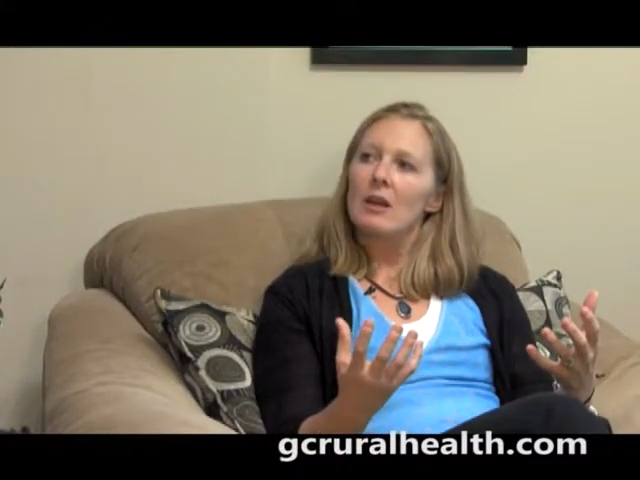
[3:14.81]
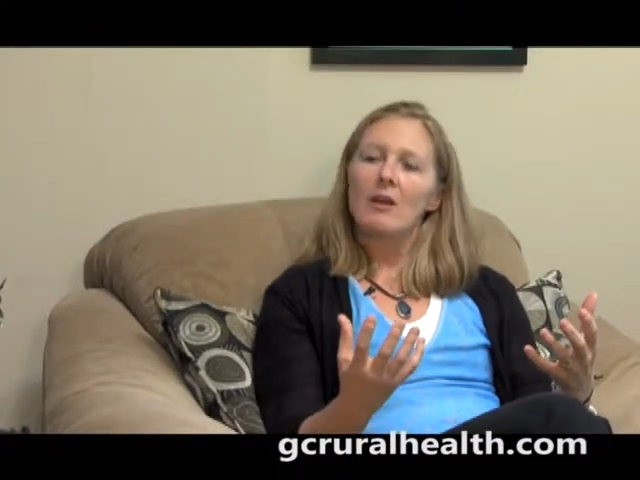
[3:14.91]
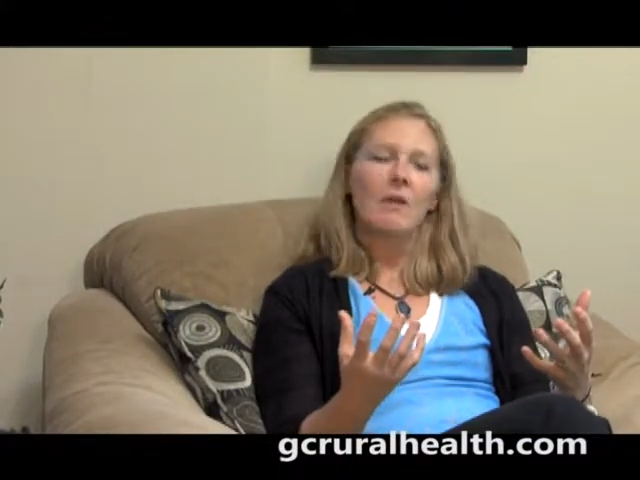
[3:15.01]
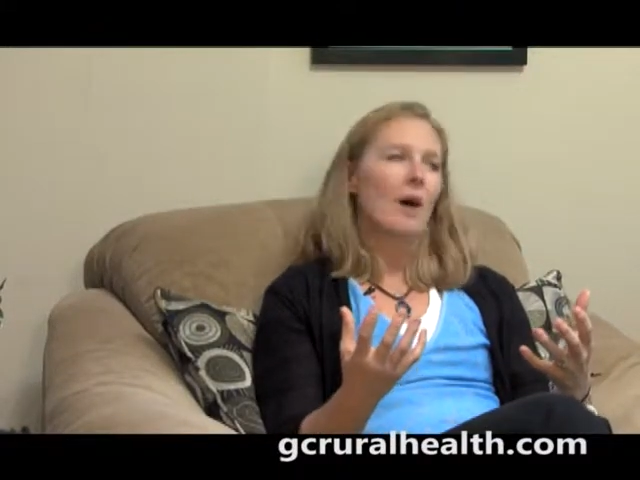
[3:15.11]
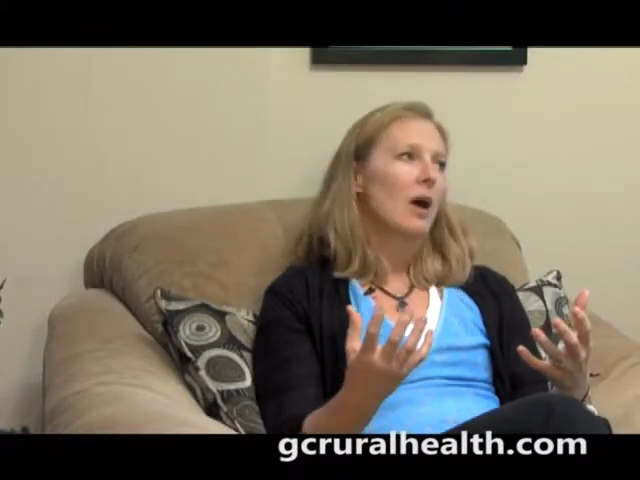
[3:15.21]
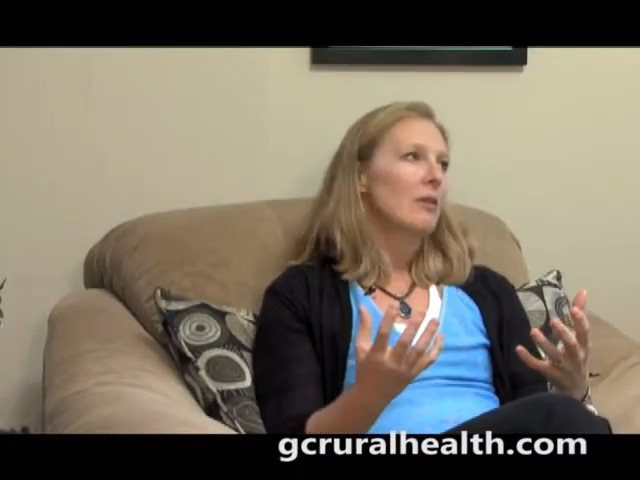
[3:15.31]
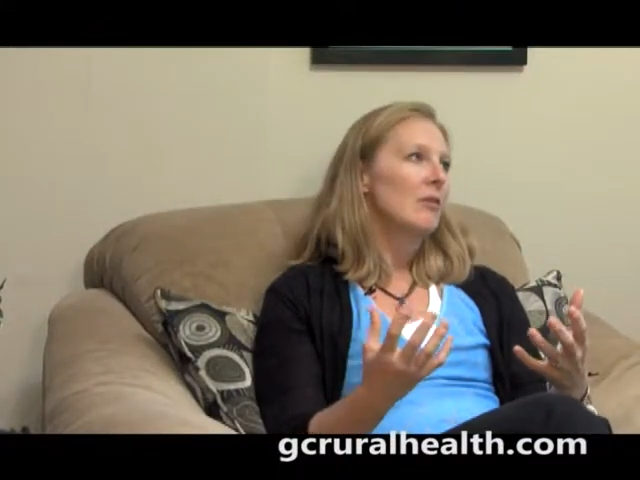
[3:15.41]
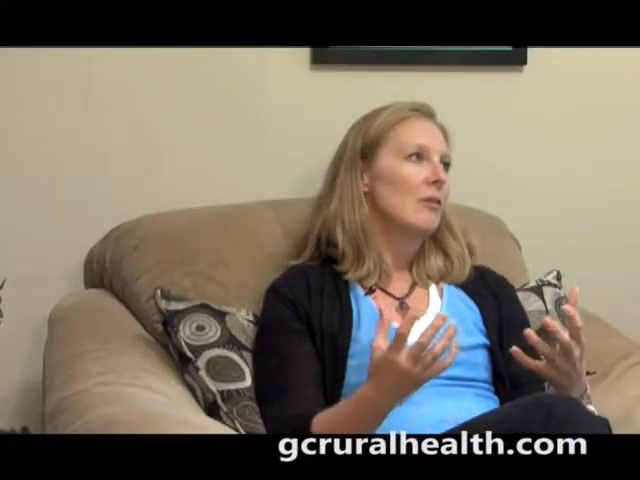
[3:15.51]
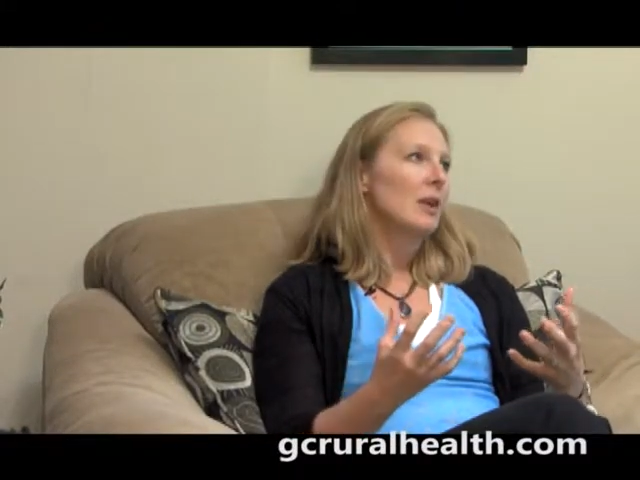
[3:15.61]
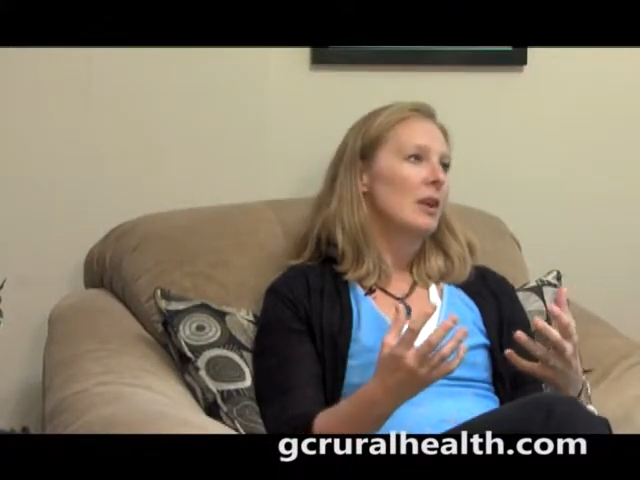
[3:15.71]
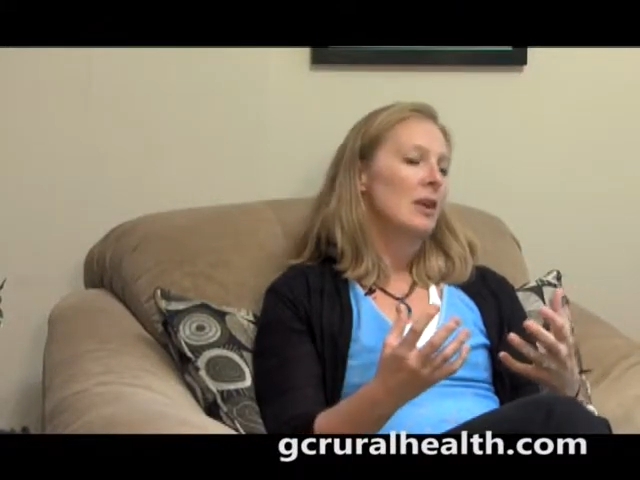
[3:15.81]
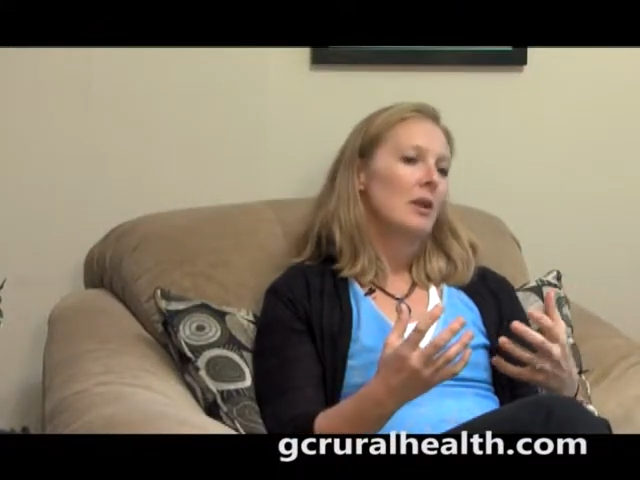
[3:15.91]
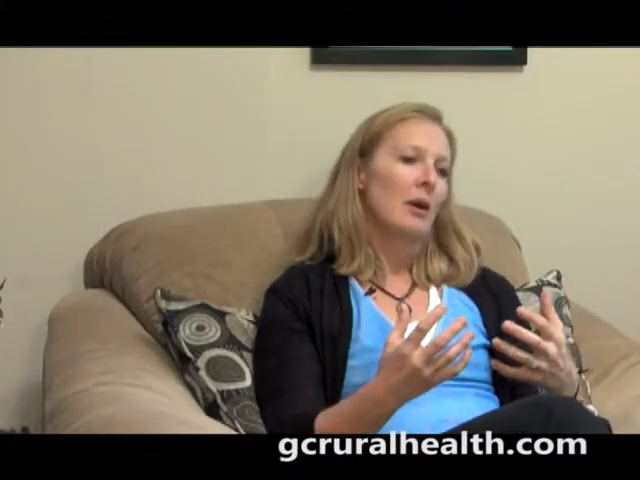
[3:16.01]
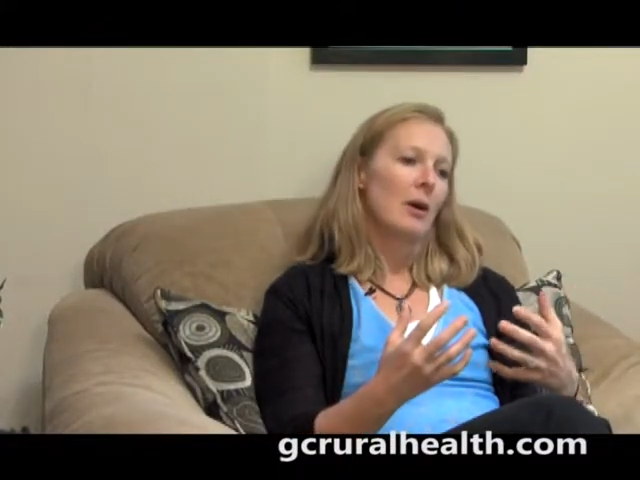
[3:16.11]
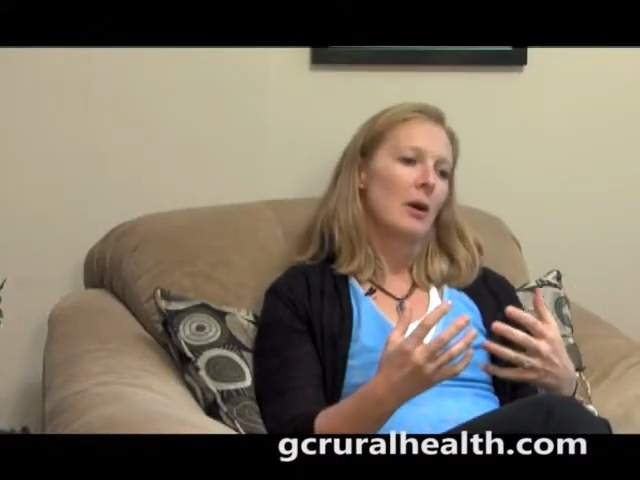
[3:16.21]
in a lot of
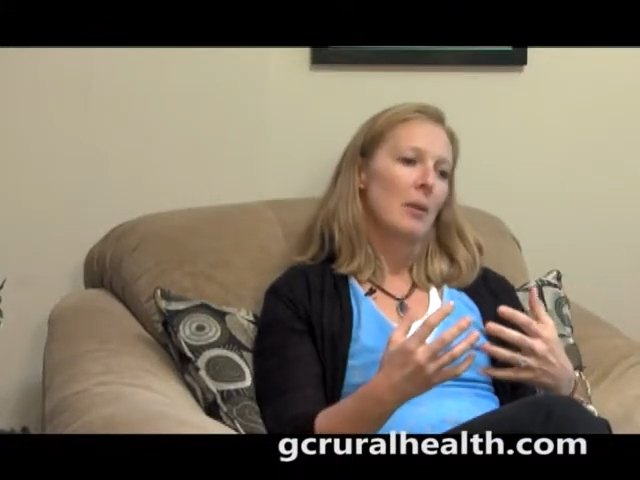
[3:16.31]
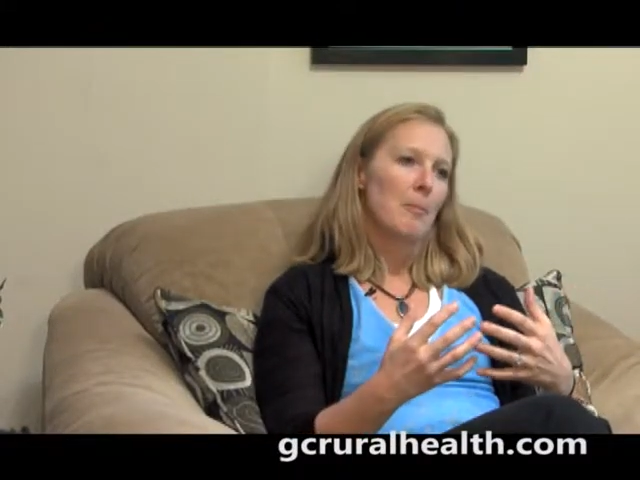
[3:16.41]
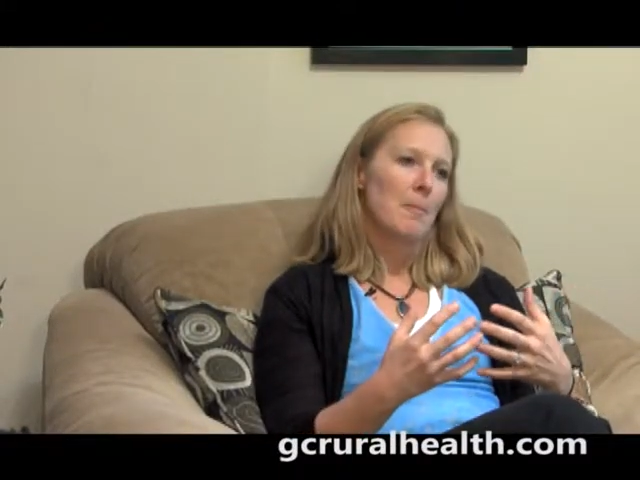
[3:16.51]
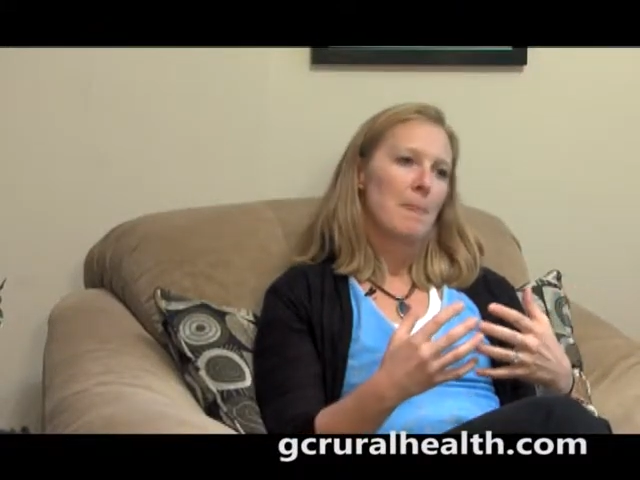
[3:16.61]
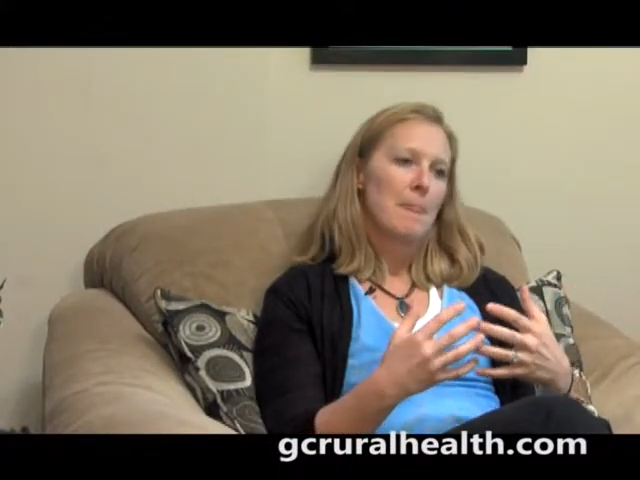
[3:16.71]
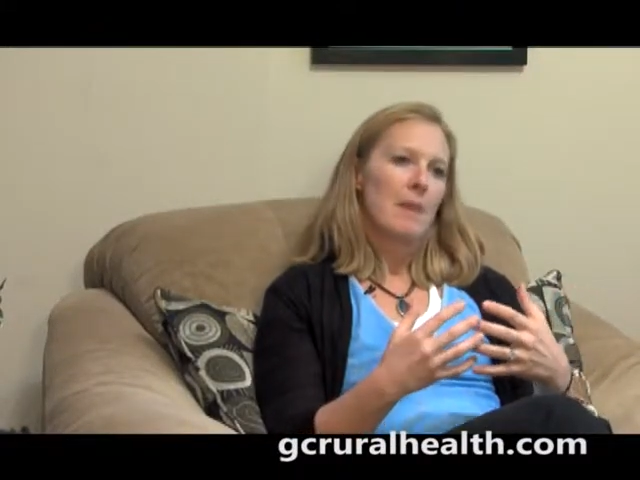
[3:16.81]
the um,